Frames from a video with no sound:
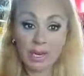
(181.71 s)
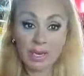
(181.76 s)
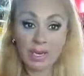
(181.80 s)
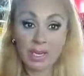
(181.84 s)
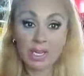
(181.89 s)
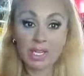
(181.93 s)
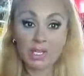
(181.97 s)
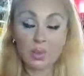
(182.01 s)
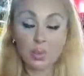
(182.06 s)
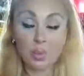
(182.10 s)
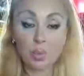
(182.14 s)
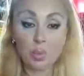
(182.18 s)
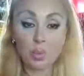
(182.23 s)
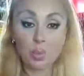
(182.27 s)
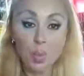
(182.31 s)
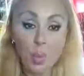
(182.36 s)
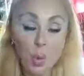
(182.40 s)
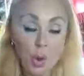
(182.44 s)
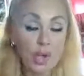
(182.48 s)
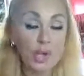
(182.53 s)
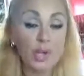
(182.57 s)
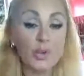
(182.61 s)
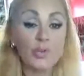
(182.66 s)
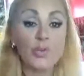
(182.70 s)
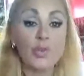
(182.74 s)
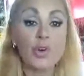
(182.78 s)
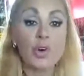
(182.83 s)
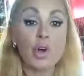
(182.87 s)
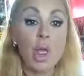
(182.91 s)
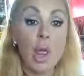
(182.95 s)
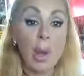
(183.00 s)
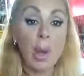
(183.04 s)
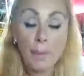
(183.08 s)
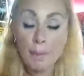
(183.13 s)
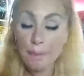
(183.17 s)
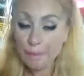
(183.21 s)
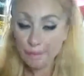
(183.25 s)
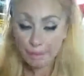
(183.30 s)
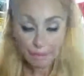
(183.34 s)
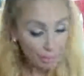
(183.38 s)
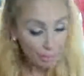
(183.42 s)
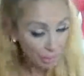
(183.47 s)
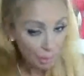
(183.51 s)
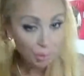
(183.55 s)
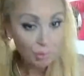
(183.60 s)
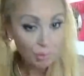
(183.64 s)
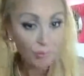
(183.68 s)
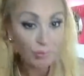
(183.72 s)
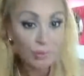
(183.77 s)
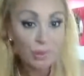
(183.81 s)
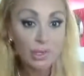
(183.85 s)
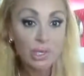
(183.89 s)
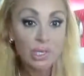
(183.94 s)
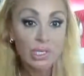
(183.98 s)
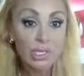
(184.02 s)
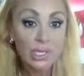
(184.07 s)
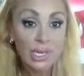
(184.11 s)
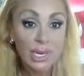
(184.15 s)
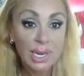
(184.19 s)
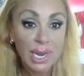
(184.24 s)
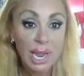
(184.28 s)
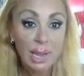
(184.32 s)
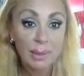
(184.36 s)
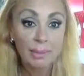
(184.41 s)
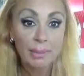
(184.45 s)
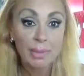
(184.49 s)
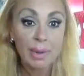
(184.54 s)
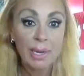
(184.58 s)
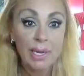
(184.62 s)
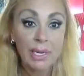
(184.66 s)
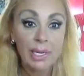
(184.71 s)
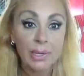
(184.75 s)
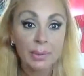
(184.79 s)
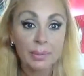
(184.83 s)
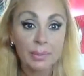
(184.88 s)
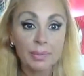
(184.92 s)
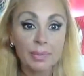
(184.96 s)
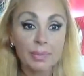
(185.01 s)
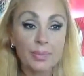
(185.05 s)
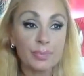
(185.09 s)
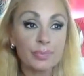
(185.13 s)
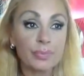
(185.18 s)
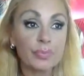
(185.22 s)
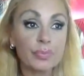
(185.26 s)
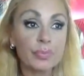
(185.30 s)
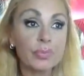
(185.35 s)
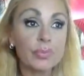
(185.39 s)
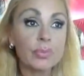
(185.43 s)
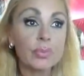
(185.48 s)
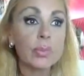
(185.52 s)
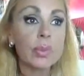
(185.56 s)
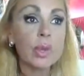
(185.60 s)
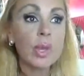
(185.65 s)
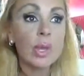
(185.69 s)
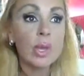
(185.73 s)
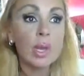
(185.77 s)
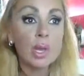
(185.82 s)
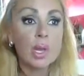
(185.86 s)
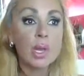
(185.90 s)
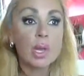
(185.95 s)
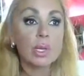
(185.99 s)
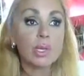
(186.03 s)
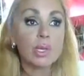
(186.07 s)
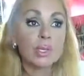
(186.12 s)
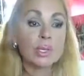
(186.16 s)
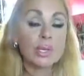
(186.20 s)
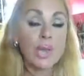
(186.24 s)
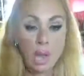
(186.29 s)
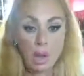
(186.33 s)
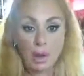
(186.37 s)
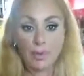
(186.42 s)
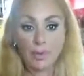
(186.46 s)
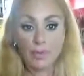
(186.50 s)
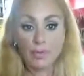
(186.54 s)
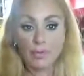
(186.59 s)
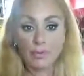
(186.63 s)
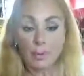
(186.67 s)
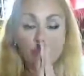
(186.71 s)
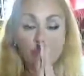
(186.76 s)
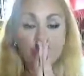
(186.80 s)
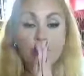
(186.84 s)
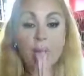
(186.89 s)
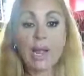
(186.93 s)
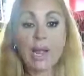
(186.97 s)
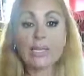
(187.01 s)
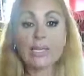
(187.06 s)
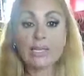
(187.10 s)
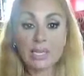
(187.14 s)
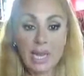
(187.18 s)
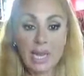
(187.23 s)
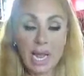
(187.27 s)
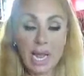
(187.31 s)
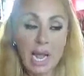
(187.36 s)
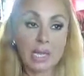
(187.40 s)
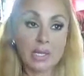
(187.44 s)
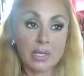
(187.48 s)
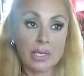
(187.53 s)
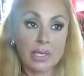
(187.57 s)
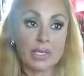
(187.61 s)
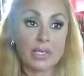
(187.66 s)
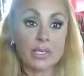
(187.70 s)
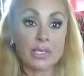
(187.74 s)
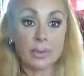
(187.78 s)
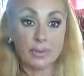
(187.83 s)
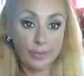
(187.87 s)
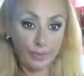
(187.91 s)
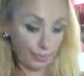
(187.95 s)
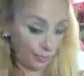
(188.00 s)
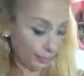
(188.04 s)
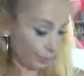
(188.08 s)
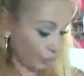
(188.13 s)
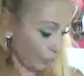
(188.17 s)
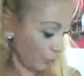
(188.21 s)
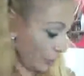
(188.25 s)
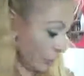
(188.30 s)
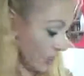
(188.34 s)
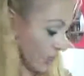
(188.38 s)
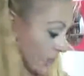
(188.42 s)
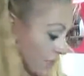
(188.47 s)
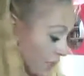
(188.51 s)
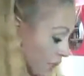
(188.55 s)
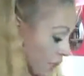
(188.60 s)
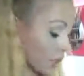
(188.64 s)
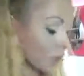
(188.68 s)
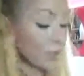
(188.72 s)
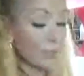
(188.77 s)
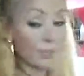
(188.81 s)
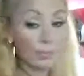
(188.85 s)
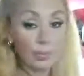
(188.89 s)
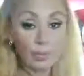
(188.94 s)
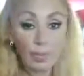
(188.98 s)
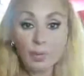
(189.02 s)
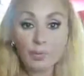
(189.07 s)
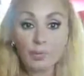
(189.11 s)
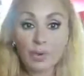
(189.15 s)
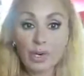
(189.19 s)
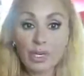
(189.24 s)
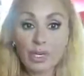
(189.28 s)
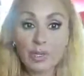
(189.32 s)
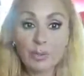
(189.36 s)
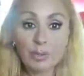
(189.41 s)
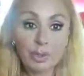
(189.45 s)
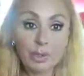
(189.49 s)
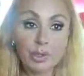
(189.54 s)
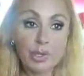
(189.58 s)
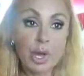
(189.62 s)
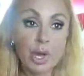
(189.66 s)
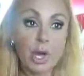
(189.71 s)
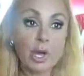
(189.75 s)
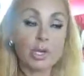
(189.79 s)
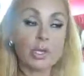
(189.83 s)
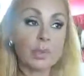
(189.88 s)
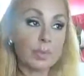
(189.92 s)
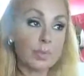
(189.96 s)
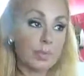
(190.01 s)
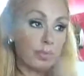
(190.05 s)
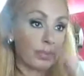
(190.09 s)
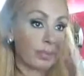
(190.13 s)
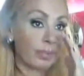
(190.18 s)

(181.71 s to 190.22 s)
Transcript: it as wonderful and beautiful as I can make it. Now, for practicalities, reasons, French bulldogs.